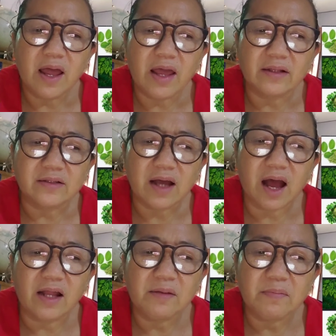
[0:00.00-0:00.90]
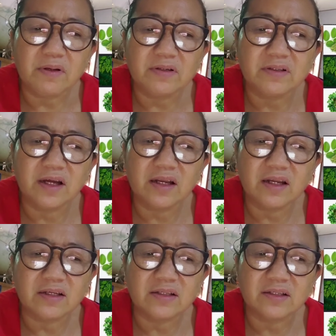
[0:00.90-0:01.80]
and animal
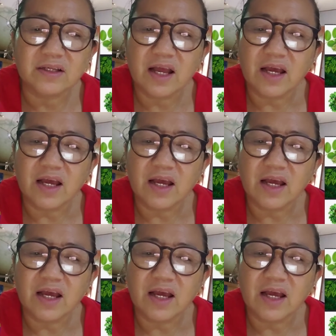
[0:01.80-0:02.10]
studies.